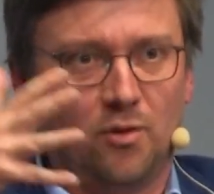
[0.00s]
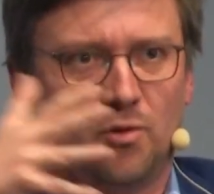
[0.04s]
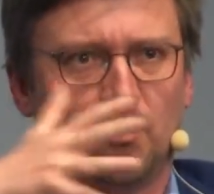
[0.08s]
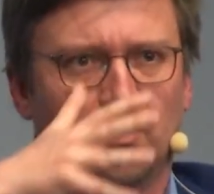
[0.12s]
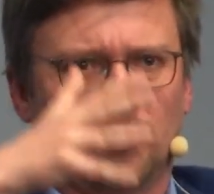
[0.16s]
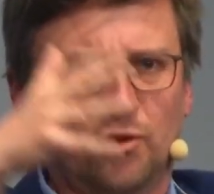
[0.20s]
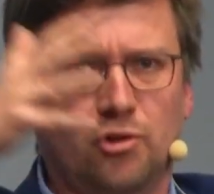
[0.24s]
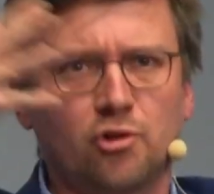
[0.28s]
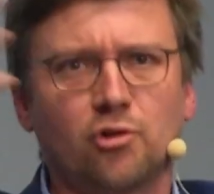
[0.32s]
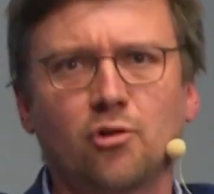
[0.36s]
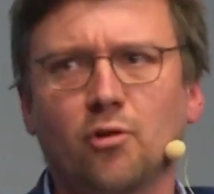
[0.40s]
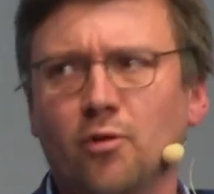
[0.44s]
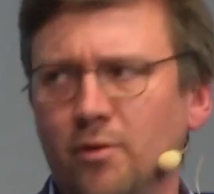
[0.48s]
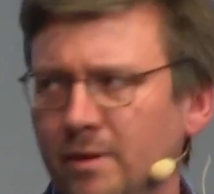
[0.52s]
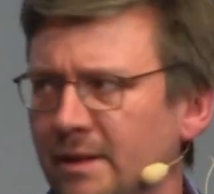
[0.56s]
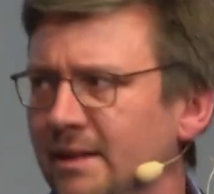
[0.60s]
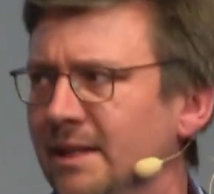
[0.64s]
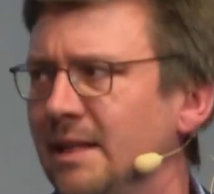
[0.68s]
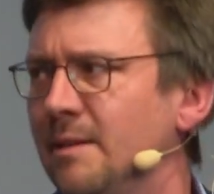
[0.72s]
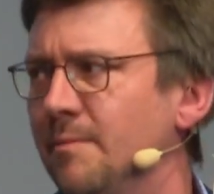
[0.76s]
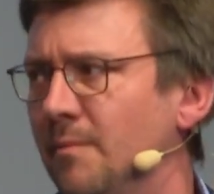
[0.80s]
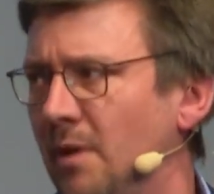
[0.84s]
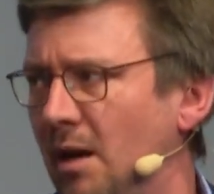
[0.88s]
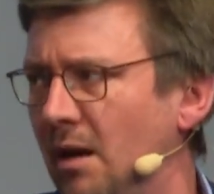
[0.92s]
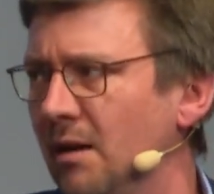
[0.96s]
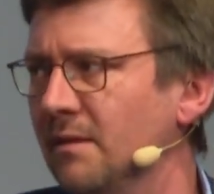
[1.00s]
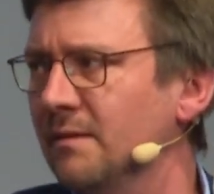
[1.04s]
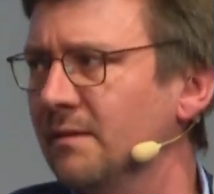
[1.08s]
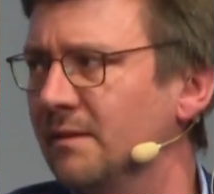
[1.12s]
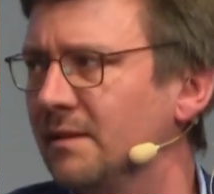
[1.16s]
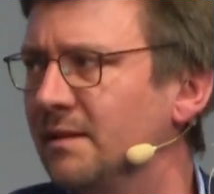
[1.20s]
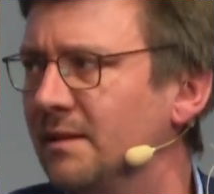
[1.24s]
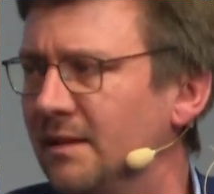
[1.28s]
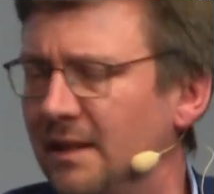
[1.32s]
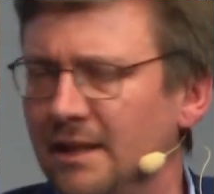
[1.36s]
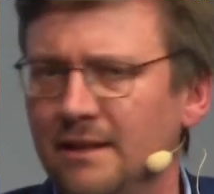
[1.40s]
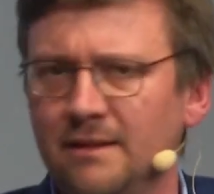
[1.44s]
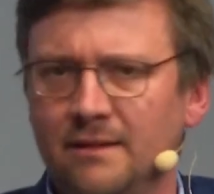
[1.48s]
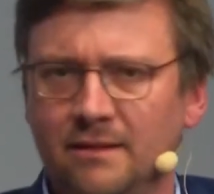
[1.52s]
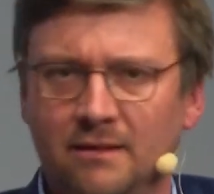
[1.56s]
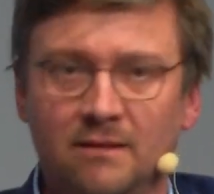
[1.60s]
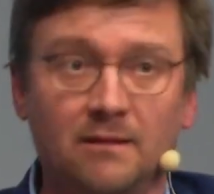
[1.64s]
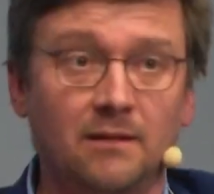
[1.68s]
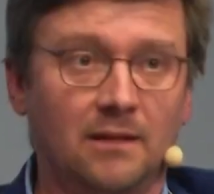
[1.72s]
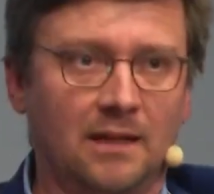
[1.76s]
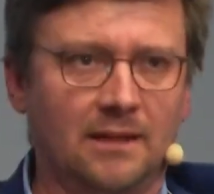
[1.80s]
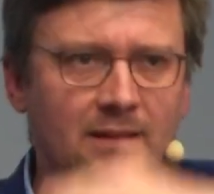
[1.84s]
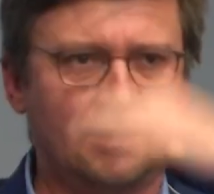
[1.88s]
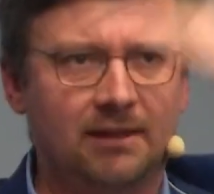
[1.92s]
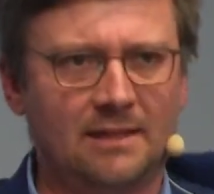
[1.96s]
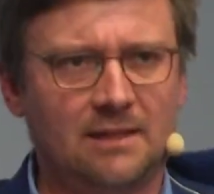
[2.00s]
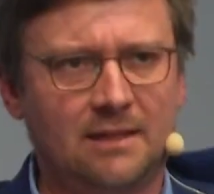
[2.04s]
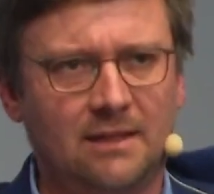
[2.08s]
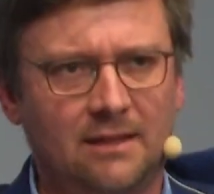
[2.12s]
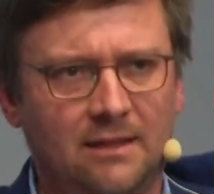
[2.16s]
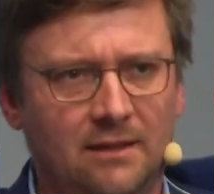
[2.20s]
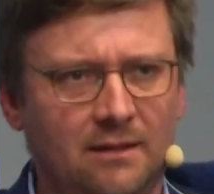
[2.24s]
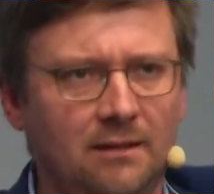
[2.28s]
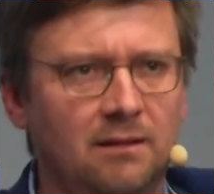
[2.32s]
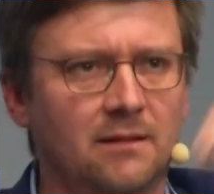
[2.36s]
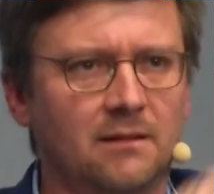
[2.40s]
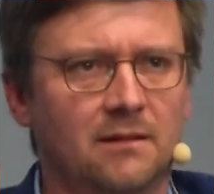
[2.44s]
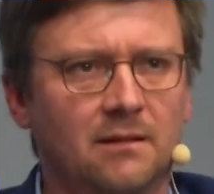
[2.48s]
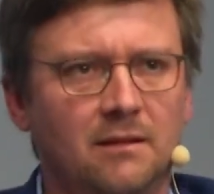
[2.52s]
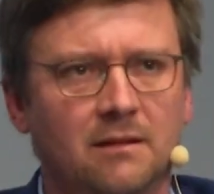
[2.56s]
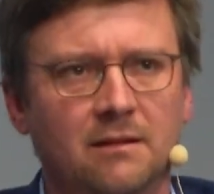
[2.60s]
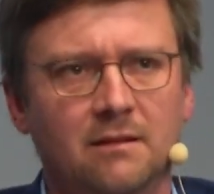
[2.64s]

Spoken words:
growing demand in, let's say,